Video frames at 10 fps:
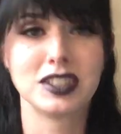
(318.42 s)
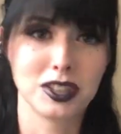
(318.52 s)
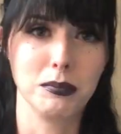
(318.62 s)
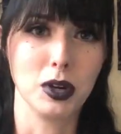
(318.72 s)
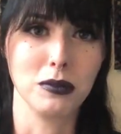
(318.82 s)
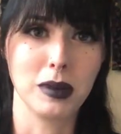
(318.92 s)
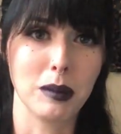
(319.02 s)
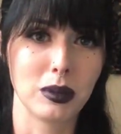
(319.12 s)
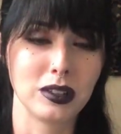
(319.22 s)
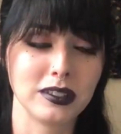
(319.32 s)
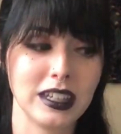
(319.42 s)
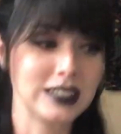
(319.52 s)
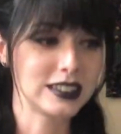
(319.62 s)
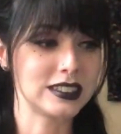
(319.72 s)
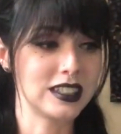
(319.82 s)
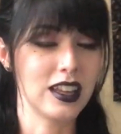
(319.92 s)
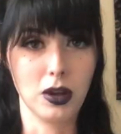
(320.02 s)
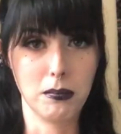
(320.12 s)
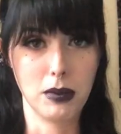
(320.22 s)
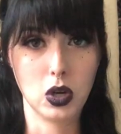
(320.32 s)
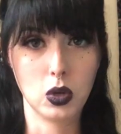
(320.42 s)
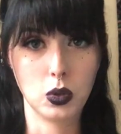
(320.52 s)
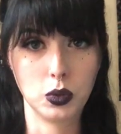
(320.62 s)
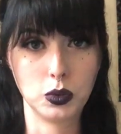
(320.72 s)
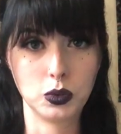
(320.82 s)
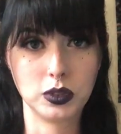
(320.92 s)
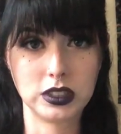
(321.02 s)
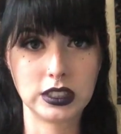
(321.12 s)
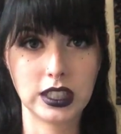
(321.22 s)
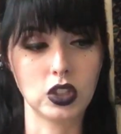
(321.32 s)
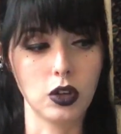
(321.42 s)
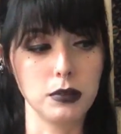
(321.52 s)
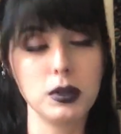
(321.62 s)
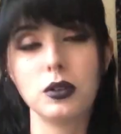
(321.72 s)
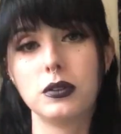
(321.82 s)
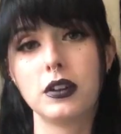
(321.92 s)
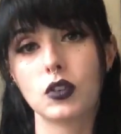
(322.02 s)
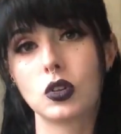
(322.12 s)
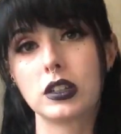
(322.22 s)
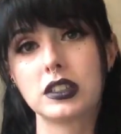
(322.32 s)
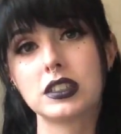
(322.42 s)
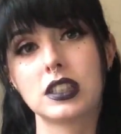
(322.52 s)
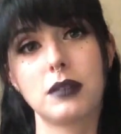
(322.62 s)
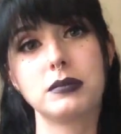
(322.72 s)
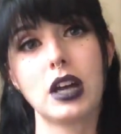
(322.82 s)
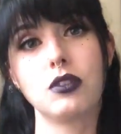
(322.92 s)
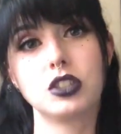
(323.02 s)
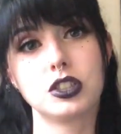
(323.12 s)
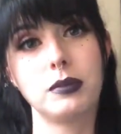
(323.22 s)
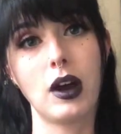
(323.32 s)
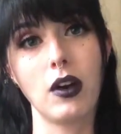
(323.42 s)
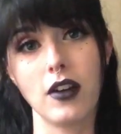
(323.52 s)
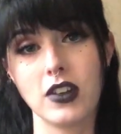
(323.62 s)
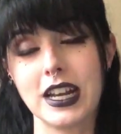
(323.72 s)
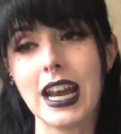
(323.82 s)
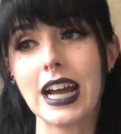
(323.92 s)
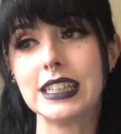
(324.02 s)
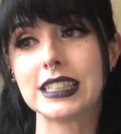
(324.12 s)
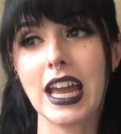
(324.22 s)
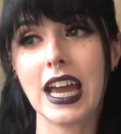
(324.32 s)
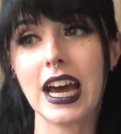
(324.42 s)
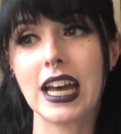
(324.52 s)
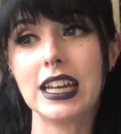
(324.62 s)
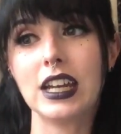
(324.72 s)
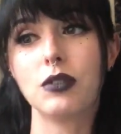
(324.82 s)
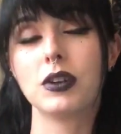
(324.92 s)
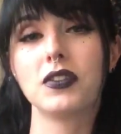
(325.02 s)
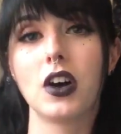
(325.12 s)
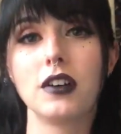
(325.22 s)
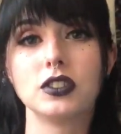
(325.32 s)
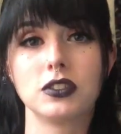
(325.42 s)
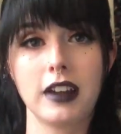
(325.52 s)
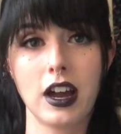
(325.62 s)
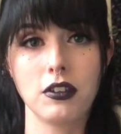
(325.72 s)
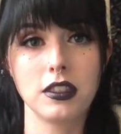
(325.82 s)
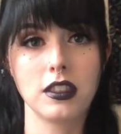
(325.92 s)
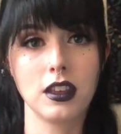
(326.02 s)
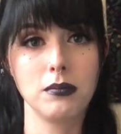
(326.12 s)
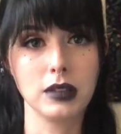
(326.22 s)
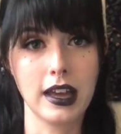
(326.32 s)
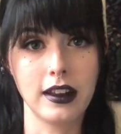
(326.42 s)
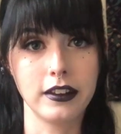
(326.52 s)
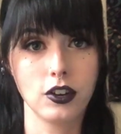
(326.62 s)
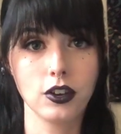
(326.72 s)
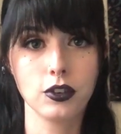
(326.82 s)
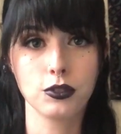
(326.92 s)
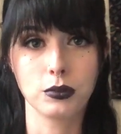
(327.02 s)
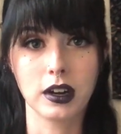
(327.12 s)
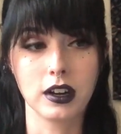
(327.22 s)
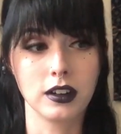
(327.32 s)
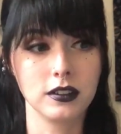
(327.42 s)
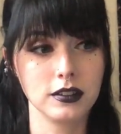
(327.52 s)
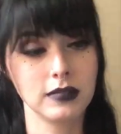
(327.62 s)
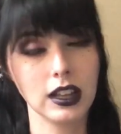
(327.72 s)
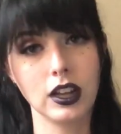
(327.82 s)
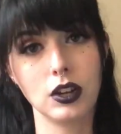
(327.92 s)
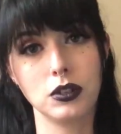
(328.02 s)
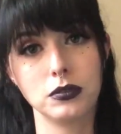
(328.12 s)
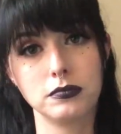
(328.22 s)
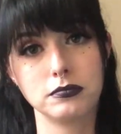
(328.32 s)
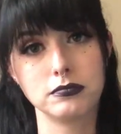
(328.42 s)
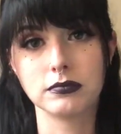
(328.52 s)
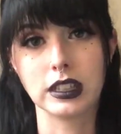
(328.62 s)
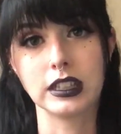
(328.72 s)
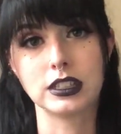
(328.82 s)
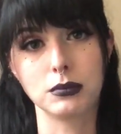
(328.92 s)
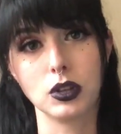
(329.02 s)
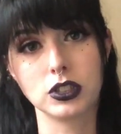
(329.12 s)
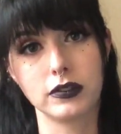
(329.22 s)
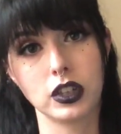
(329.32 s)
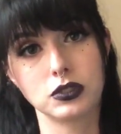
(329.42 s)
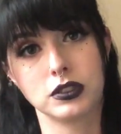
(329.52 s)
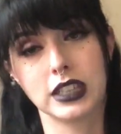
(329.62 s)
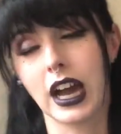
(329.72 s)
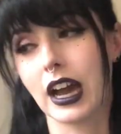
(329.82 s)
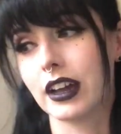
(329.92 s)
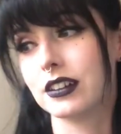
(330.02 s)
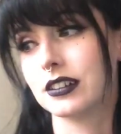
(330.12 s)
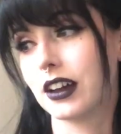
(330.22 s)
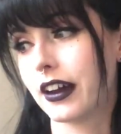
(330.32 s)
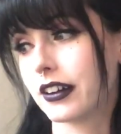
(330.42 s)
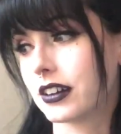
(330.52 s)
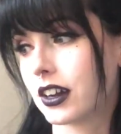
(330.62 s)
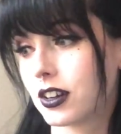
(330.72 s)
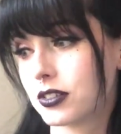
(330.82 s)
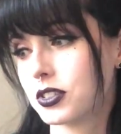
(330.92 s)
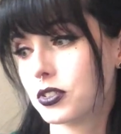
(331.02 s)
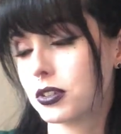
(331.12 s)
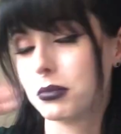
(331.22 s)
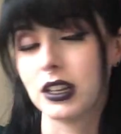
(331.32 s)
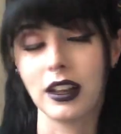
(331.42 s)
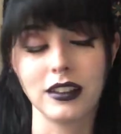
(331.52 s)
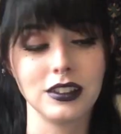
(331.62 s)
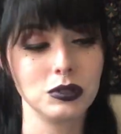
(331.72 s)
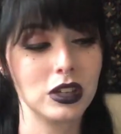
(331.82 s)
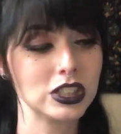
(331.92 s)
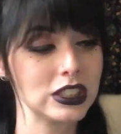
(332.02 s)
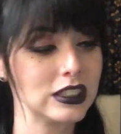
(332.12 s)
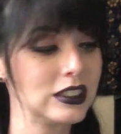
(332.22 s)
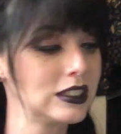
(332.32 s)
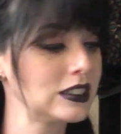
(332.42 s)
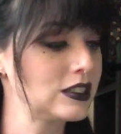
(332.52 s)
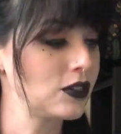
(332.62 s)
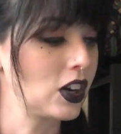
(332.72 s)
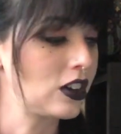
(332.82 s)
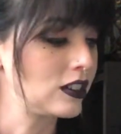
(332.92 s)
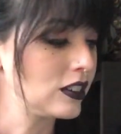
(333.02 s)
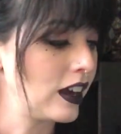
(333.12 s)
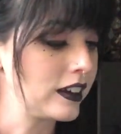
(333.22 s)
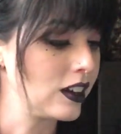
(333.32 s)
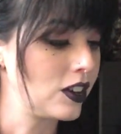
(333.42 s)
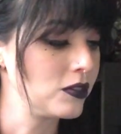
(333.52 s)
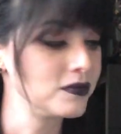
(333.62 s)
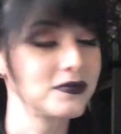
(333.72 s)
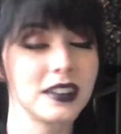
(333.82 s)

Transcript: It's the moon, people. It's the moon. So the moon, of course, comes out just about every night, and it revolves around the planet Earth, where, hello, at least most of us reside. I don't know, you could be an alien watching this for all I know.